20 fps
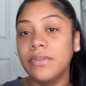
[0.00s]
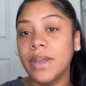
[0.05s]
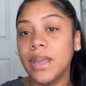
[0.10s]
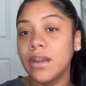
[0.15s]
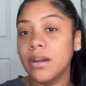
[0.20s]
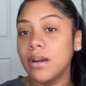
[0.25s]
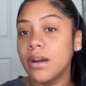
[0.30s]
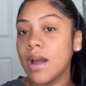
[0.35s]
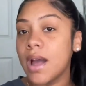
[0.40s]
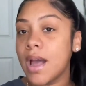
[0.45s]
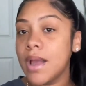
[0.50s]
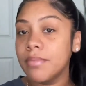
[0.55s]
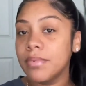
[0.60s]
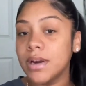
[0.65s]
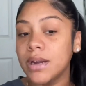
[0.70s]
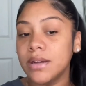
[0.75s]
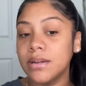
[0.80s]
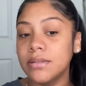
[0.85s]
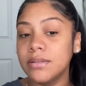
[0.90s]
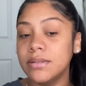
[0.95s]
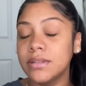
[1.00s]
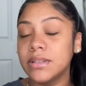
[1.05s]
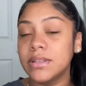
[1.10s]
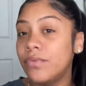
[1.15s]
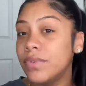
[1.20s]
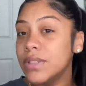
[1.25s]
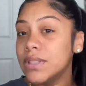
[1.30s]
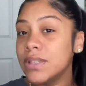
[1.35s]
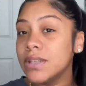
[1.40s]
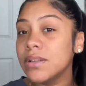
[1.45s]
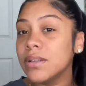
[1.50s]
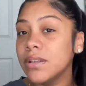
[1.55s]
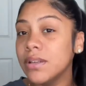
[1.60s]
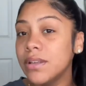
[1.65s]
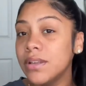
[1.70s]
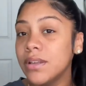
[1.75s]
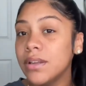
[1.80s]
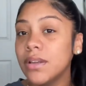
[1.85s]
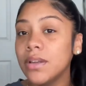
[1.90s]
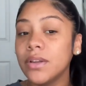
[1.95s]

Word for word: hair, eyebrows, physically